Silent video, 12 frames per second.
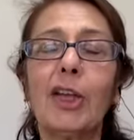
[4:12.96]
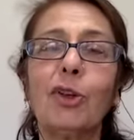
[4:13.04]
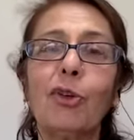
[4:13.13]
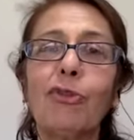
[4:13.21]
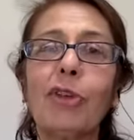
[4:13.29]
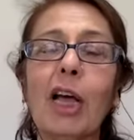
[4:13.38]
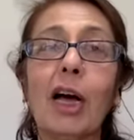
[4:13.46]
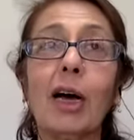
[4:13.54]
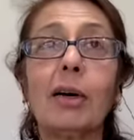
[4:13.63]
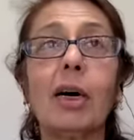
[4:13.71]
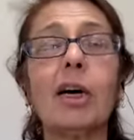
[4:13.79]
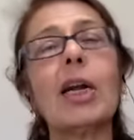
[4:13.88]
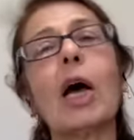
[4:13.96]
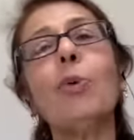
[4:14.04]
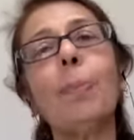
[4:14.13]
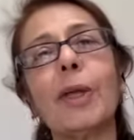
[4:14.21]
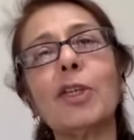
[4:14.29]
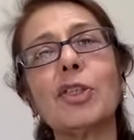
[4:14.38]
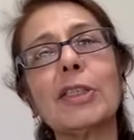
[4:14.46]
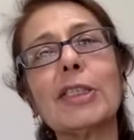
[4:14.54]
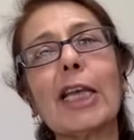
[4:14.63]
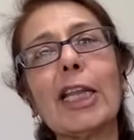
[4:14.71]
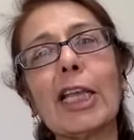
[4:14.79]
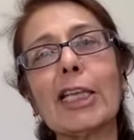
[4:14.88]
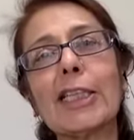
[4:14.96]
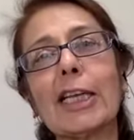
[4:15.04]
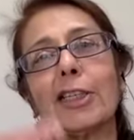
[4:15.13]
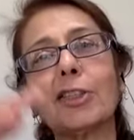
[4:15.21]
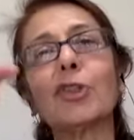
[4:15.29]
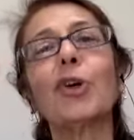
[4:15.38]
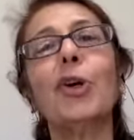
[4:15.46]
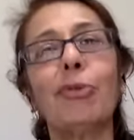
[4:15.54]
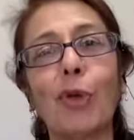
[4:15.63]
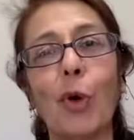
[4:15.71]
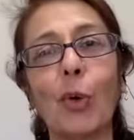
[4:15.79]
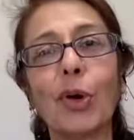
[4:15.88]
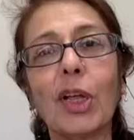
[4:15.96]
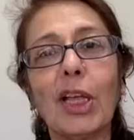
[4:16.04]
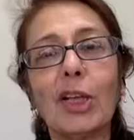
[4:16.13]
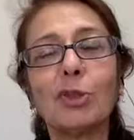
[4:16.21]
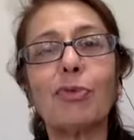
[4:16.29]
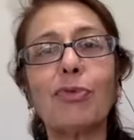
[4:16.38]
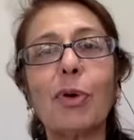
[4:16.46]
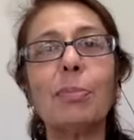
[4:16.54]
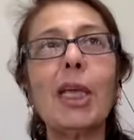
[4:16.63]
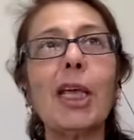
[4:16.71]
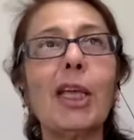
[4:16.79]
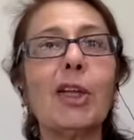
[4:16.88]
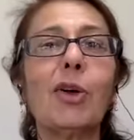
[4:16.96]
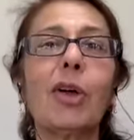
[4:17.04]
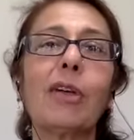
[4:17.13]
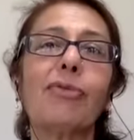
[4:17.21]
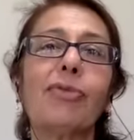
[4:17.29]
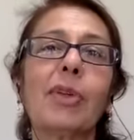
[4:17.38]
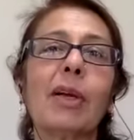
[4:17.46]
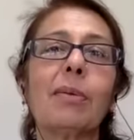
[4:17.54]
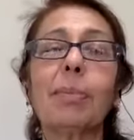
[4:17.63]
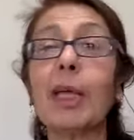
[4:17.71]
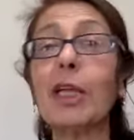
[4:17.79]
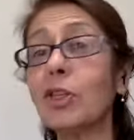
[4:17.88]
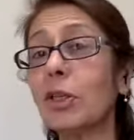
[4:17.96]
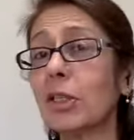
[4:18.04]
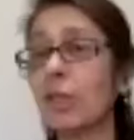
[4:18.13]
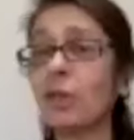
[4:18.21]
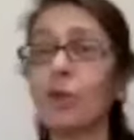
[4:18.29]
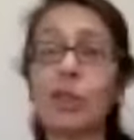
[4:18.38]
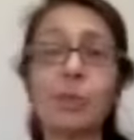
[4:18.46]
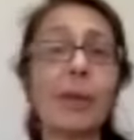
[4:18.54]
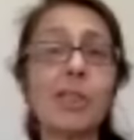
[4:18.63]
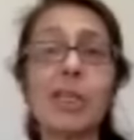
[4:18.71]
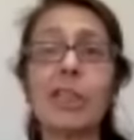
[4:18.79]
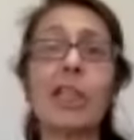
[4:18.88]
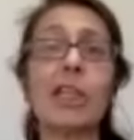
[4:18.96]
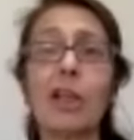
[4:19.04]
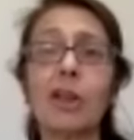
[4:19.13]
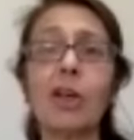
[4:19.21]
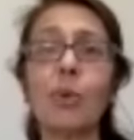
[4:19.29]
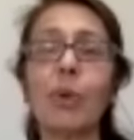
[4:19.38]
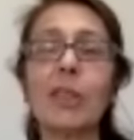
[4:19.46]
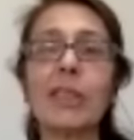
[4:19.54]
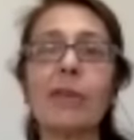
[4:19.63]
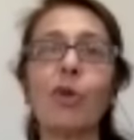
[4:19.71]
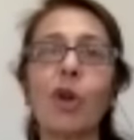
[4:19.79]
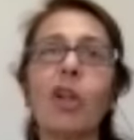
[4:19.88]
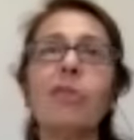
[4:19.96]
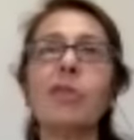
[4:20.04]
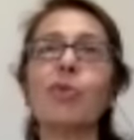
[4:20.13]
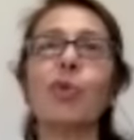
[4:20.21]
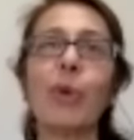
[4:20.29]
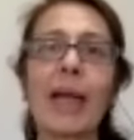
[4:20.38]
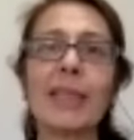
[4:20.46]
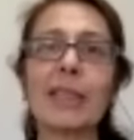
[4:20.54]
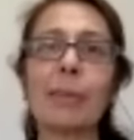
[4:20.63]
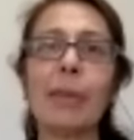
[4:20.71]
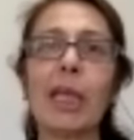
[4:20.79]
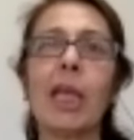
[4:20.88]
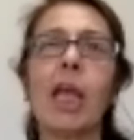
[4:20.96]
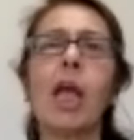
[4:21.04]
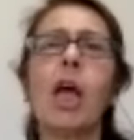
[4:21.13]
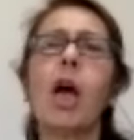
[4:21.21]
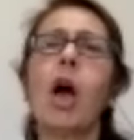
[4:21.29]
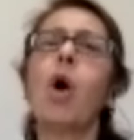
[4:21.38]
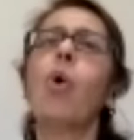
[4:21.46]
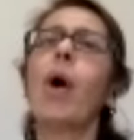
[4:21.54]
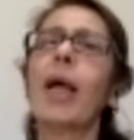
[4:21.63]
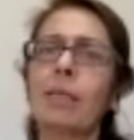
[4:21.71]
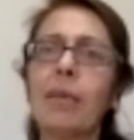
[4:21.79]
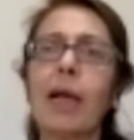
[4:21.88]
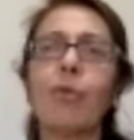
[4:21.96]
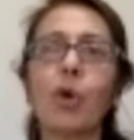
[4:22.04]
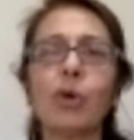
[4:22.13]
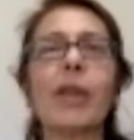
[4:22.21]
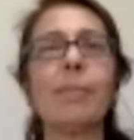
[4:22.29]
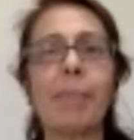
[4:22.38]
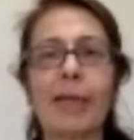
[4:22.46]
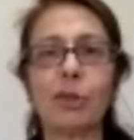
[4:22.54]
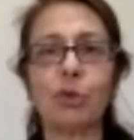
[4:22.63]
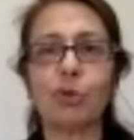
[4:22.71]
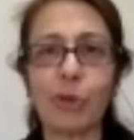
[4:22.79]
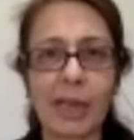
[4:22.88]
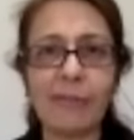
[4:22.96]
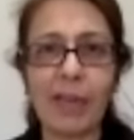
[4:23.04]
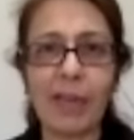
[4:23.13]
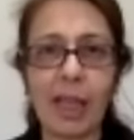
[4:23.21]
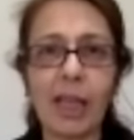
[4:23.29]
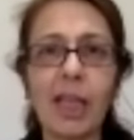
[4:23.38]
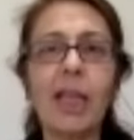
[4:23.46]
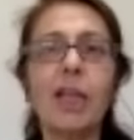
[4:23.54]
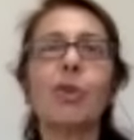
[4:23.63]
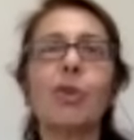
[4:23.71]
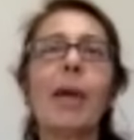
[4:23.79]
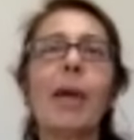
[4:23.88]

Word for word: you know, uh, our outpatient setting is at the third floor. So for me, you know, if um, patients, you know, especially the younger ones, they will always want to ask me, oh, I, I want to get back to driving. So my